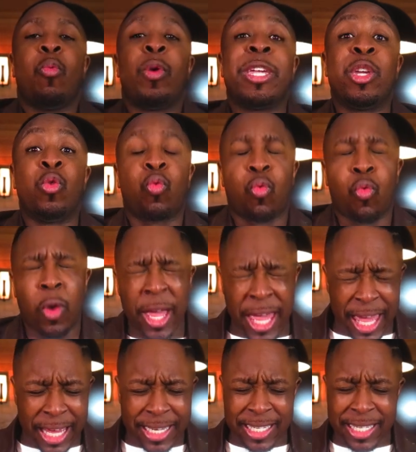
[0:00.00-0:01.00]
When you
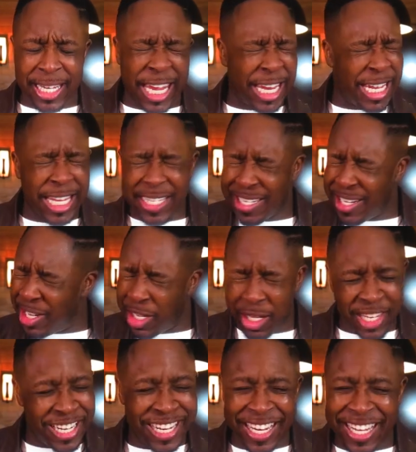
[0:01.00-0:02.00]
rest in his
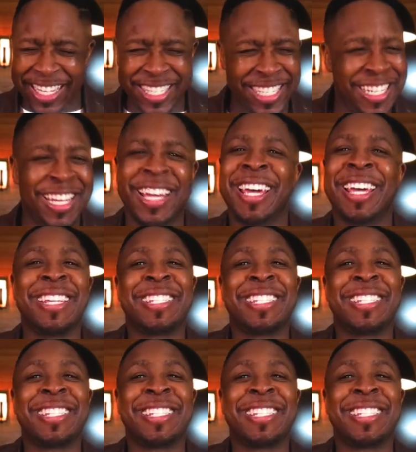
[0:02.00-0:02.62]
goodness.